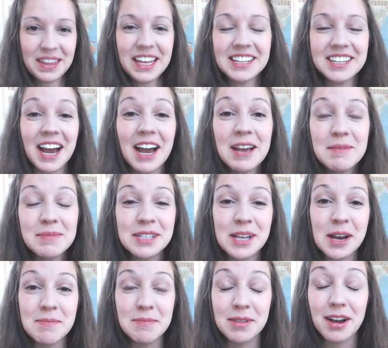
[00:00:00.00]
type
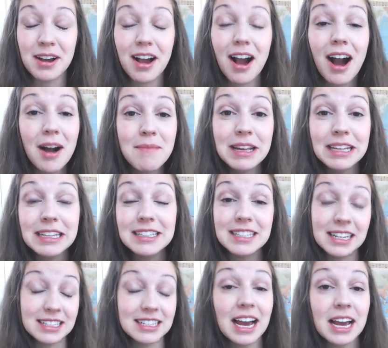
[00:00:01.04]
some comments,
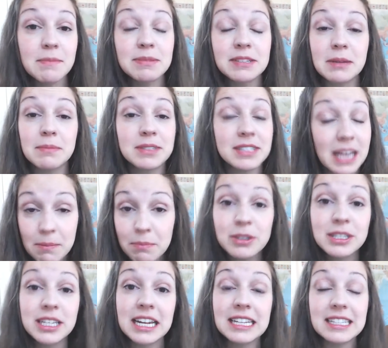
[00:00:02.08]
type some sample
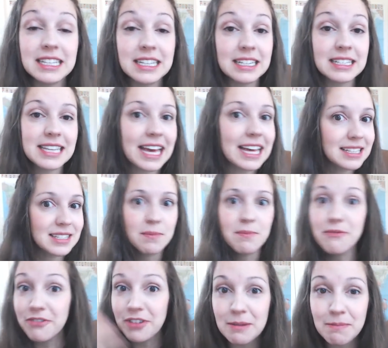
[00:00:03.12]
sentences, get some
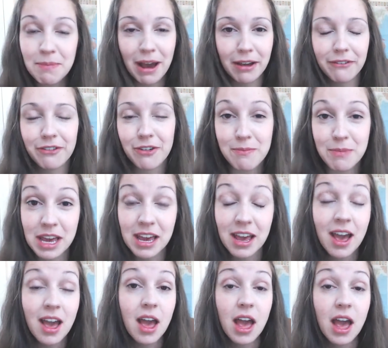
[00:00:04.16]
feedback from me.
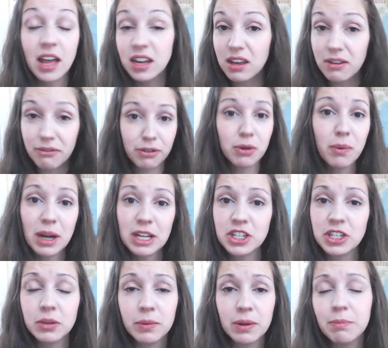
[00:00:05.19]
And if you're watching
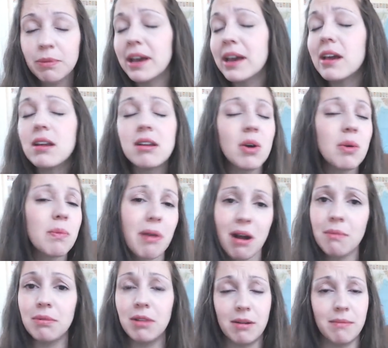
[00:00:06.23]
the replay, no
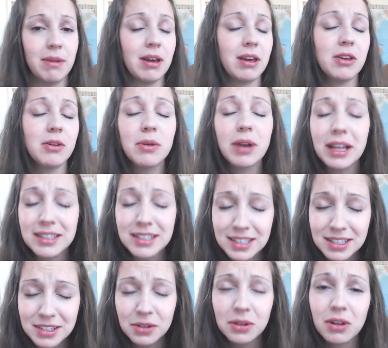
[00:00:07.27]
problem. You can
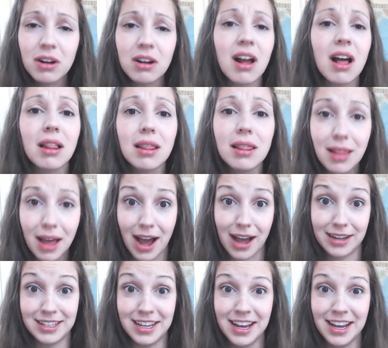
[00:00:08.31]
still learn a lot.